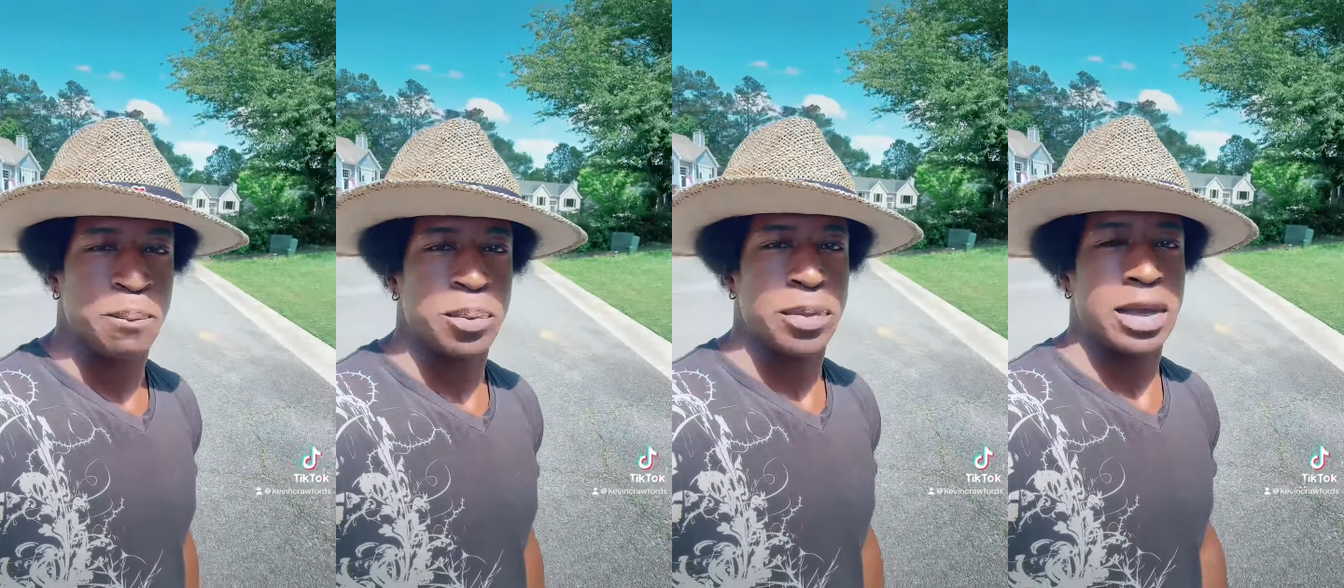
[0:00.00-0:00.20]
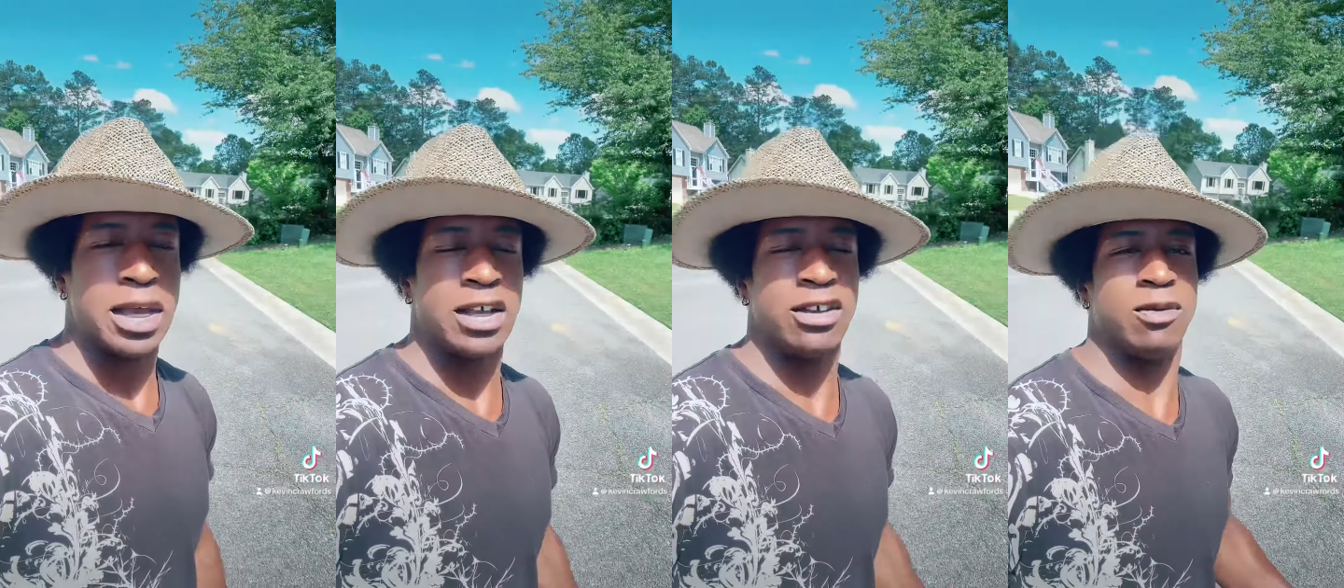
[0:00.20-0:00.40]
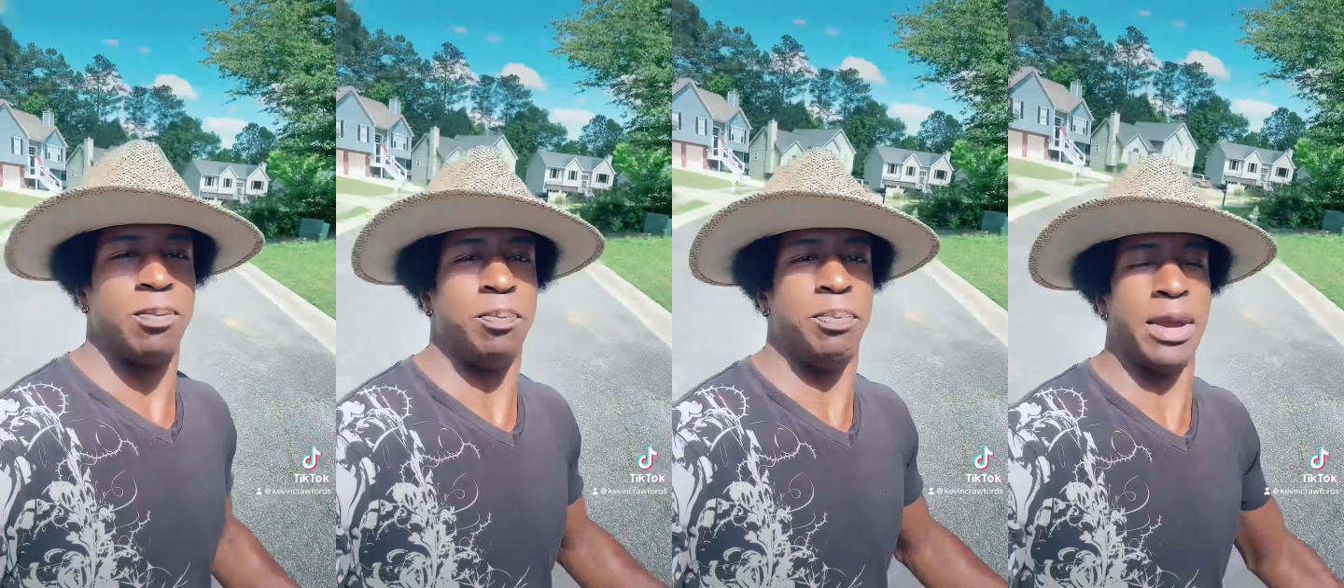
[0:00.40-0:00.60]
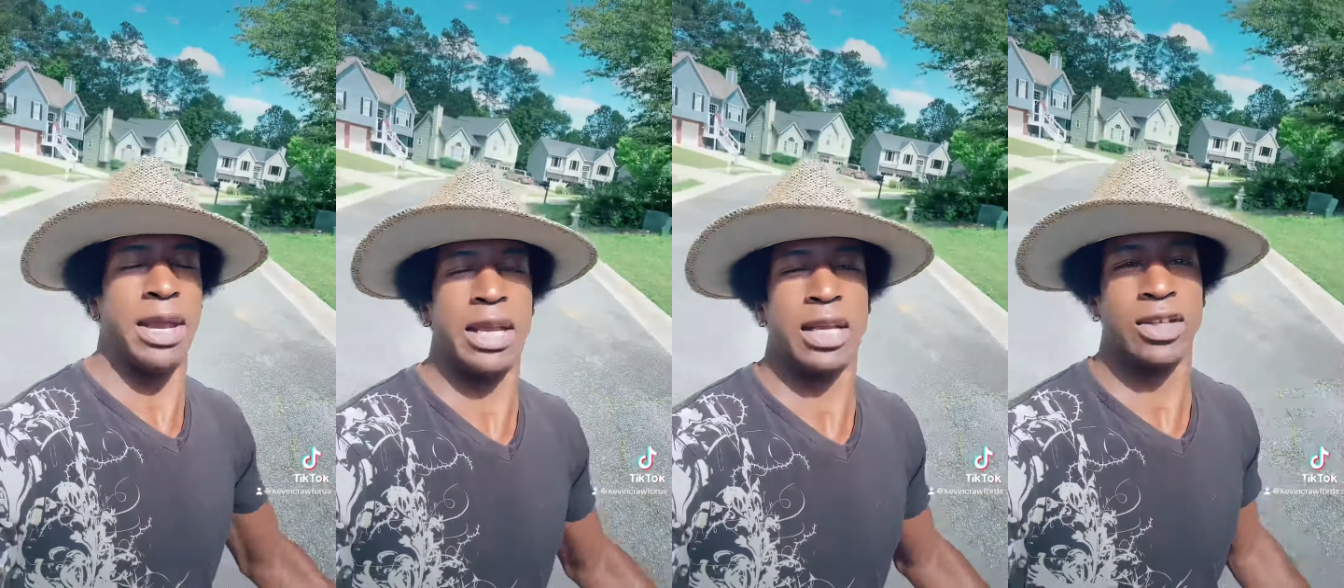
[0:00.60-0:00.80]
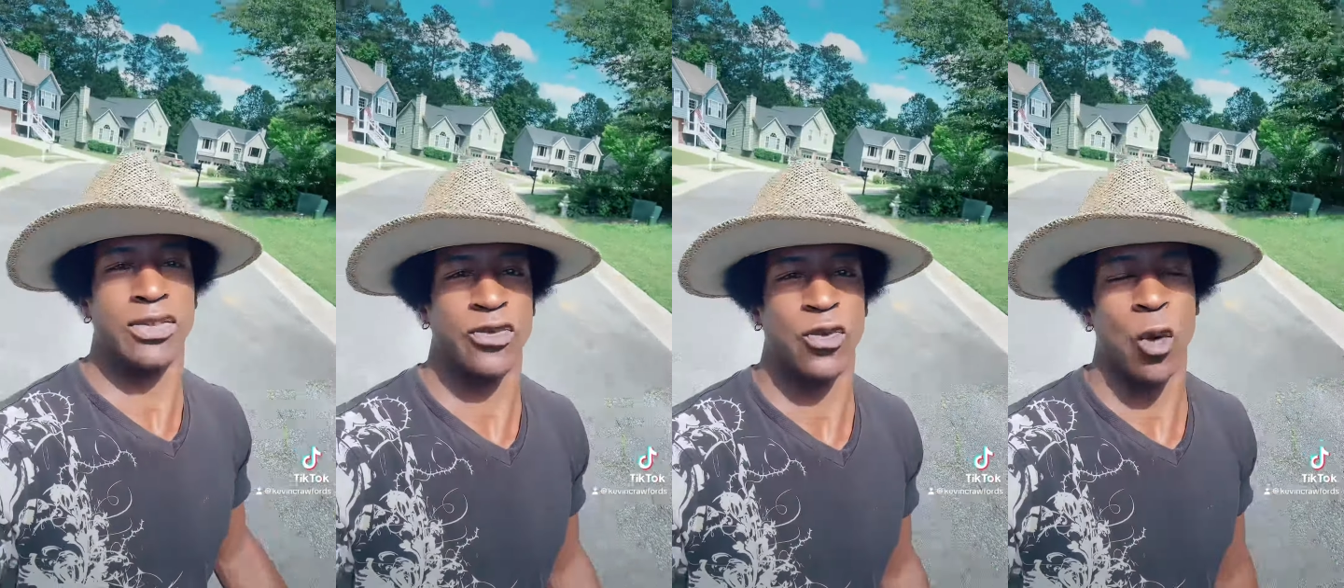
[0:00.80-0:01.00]
His
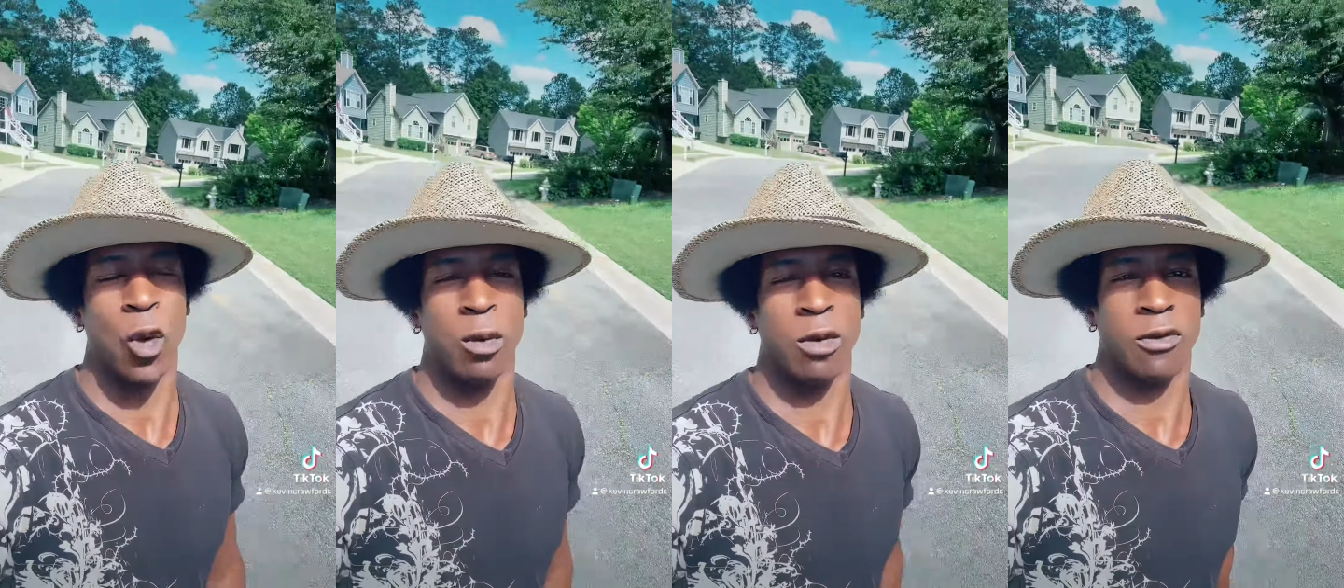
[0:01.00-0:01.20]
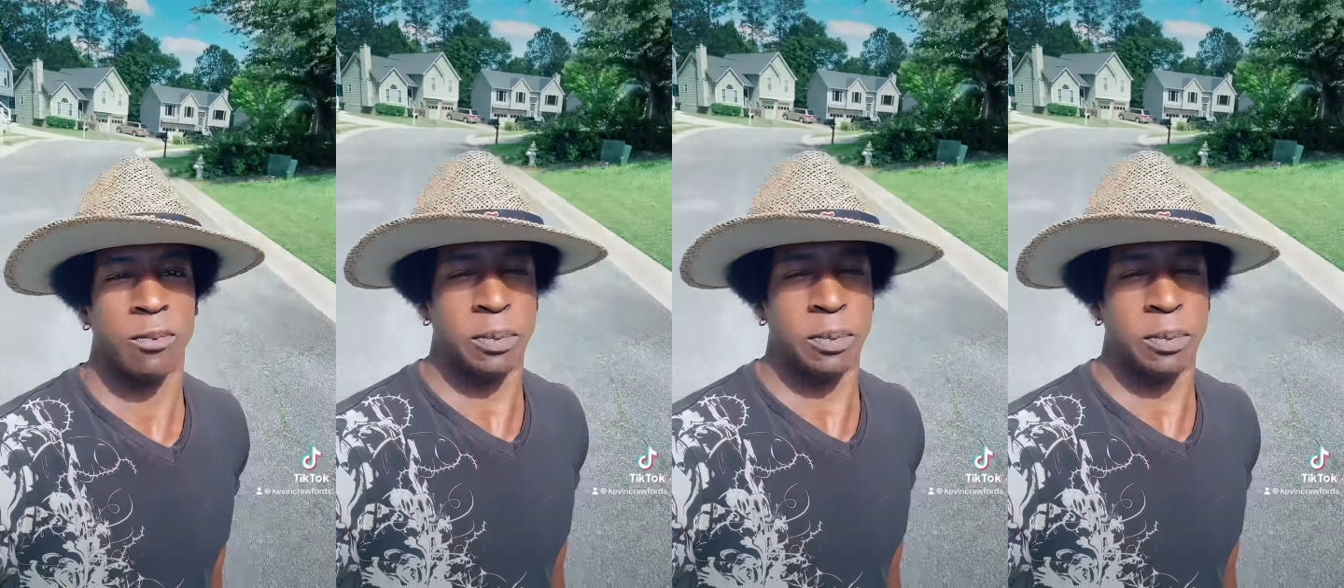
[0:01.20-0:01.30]
biggest form of